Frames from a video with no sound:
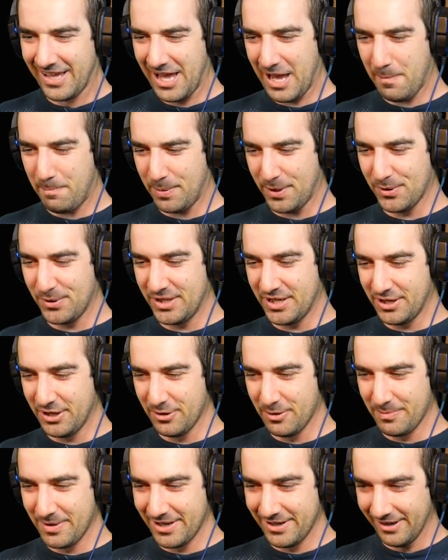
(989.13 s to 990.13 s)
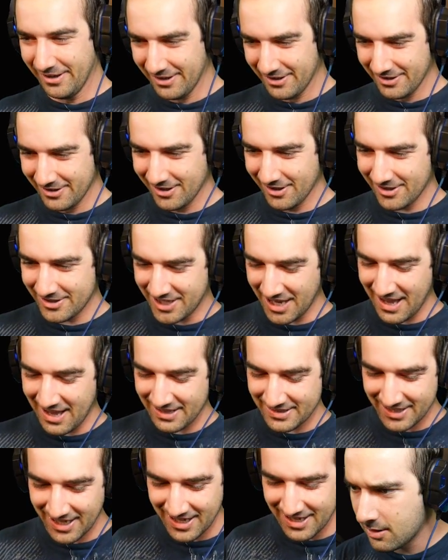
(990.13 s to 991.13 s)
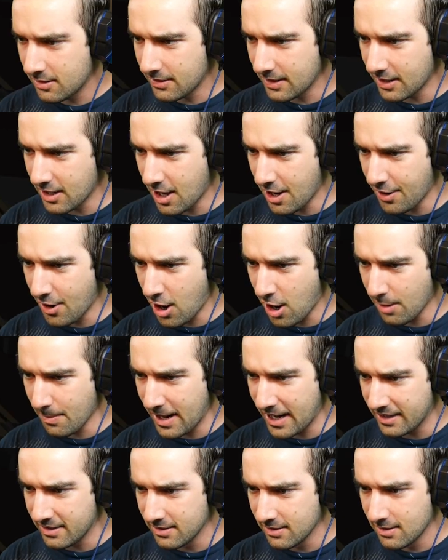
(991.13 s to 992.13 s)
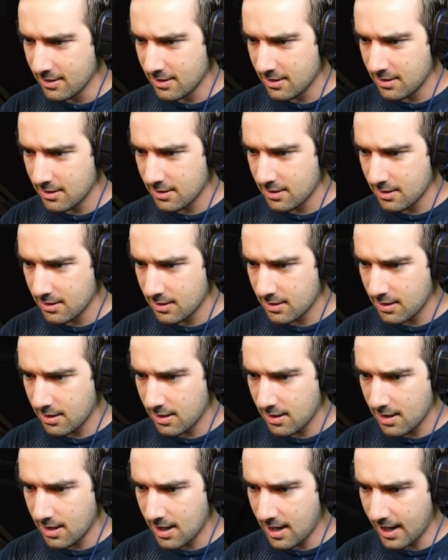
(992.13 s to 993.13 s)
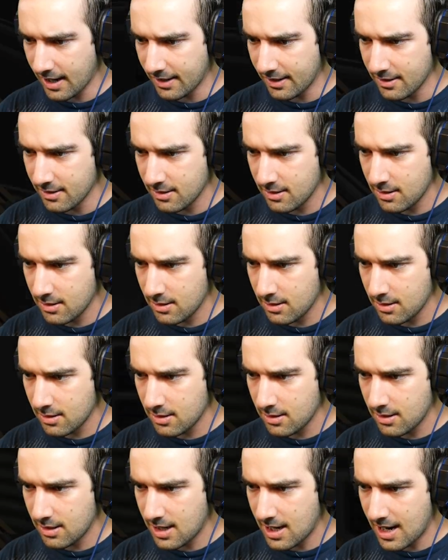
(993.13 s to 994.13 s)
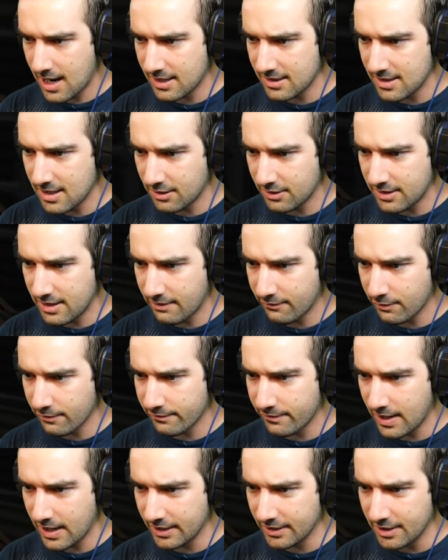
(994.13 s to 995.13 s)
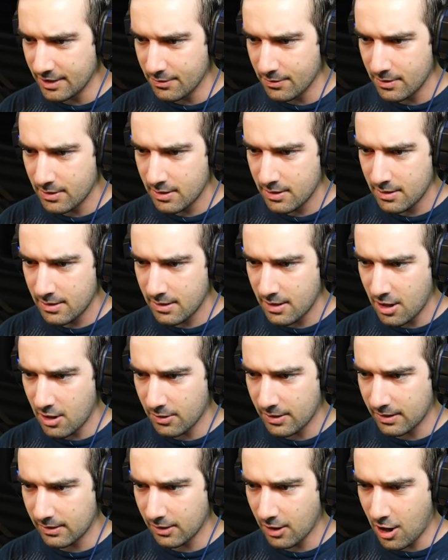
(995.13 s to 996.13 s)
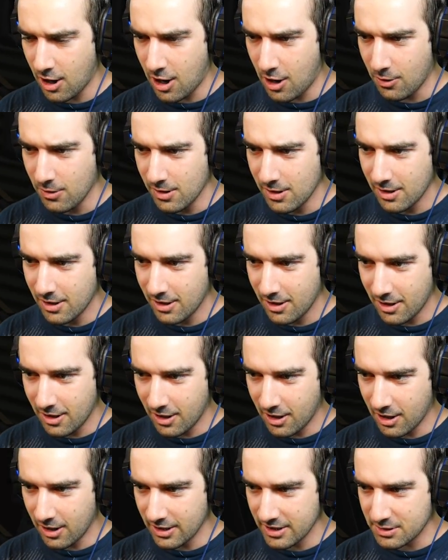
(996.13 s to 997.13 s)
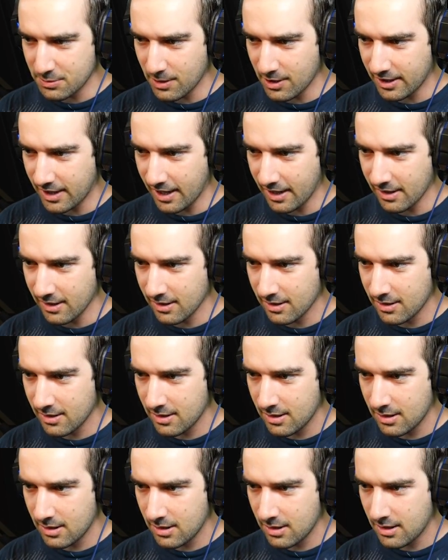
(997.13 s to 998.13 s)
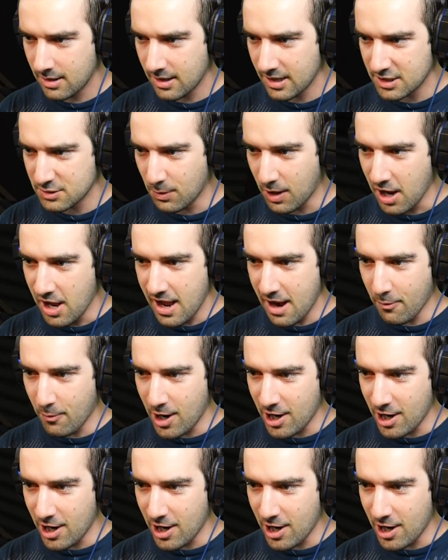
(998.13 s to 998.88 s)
hey, puny human. You're dead. They got an army. Hide. Hide. They'll never find you. Oh! Oh, it's working. It's what? It